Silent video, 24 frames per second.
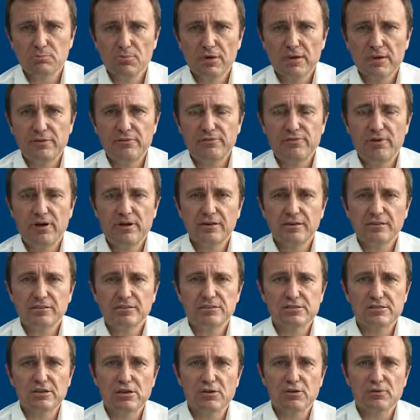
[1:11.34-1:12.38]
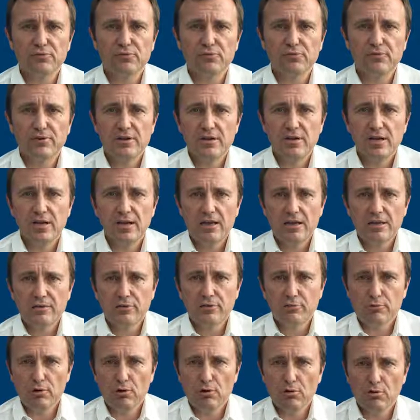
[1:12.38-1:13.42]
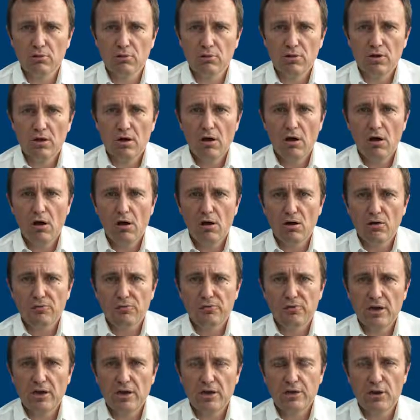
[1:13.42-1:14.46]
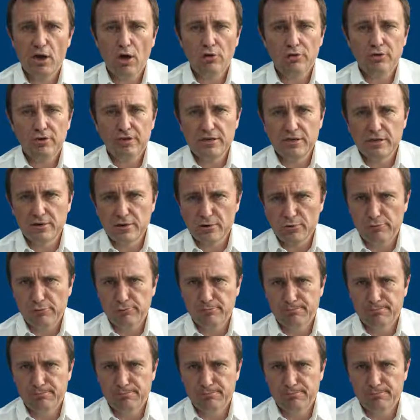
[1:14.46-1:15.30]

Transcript: may find itself in the role of a non-hero.